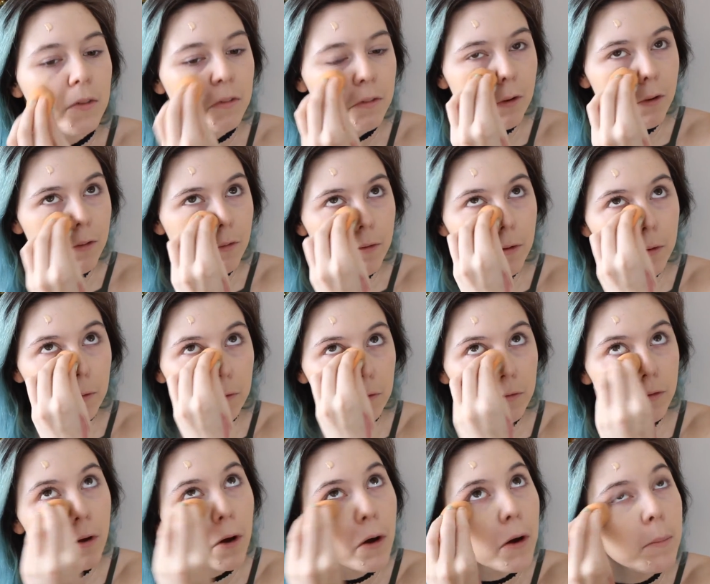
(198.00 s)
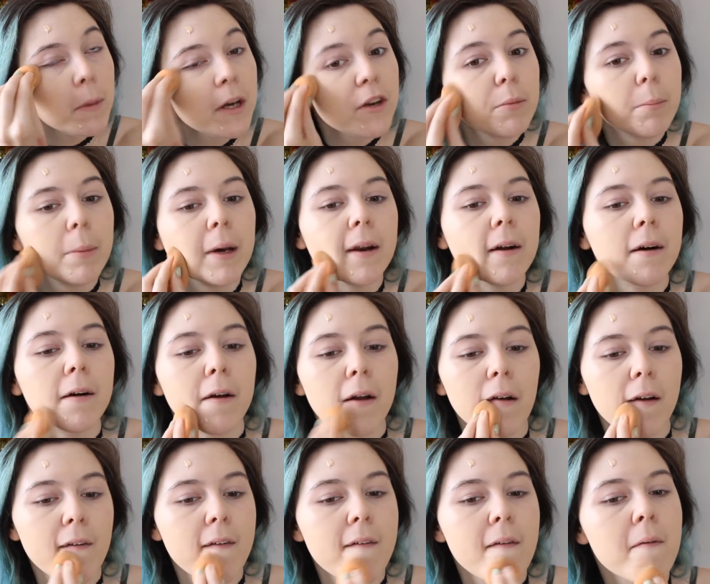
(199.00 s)
Just feels so much better.
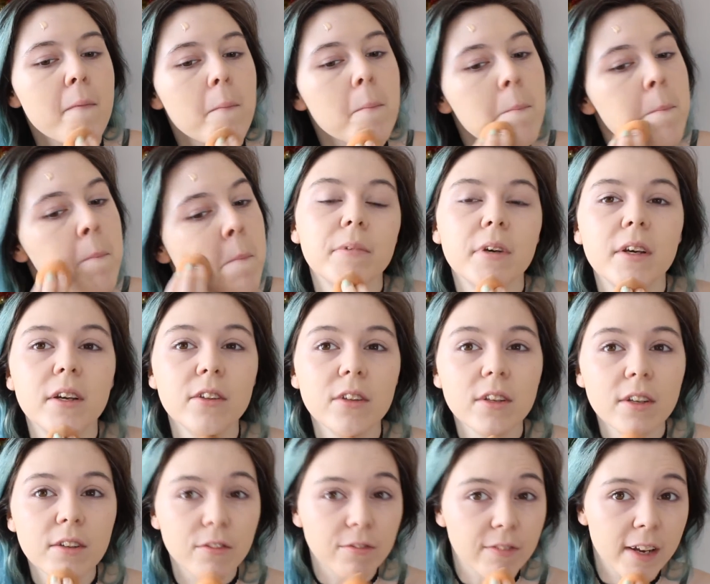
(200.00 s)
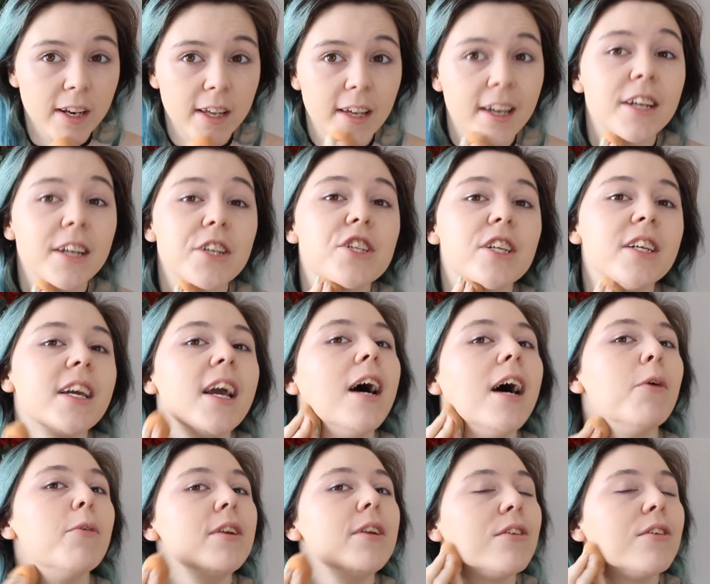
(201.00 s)
Isn't it funny actually
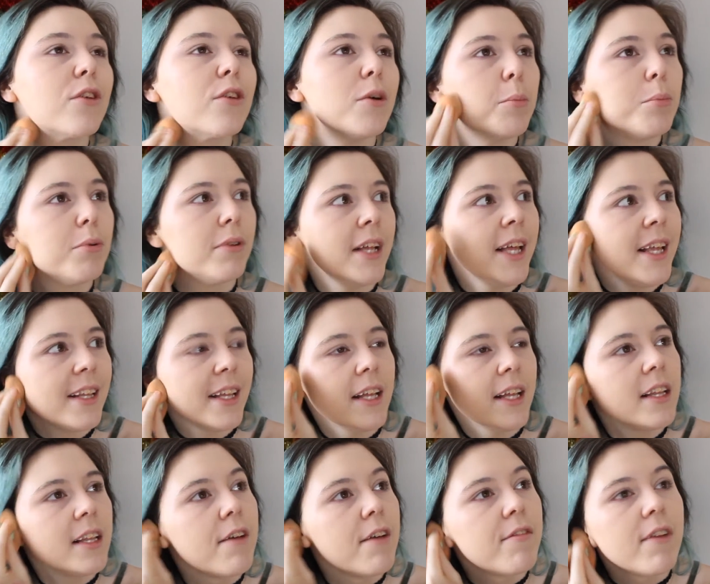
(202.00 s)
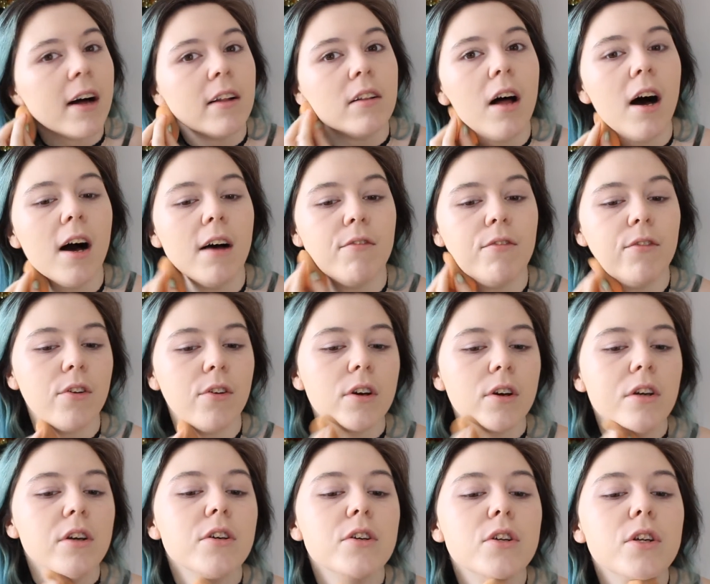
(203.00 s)
how we just completely live our life?
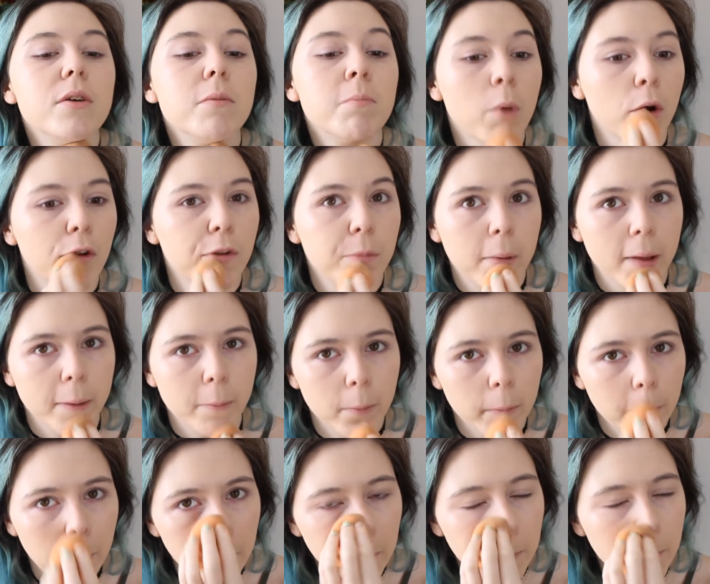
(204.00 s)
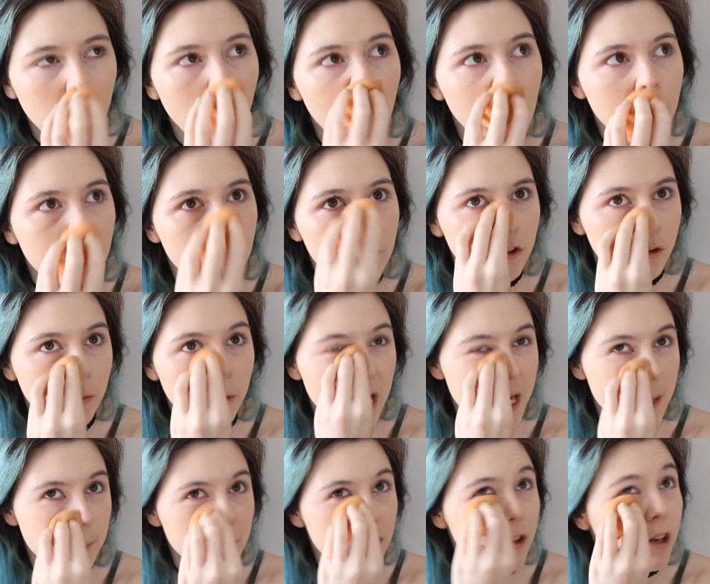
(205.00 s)
Most people, not those who are
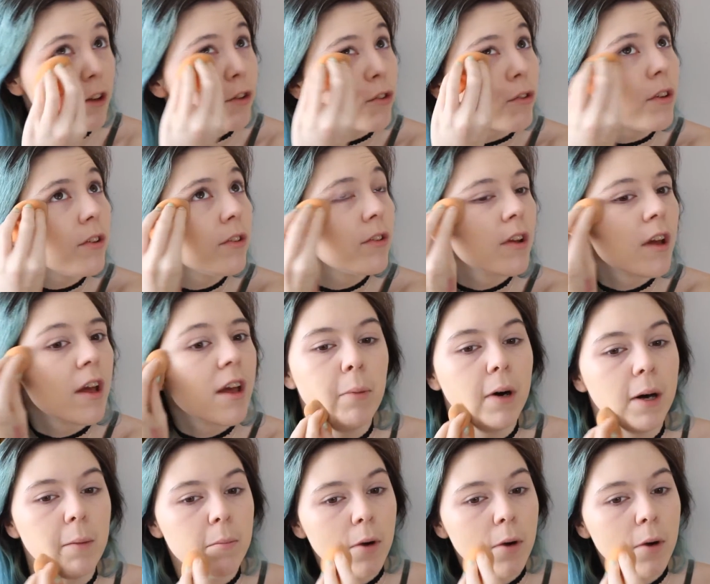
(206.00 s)
ambidextrous, but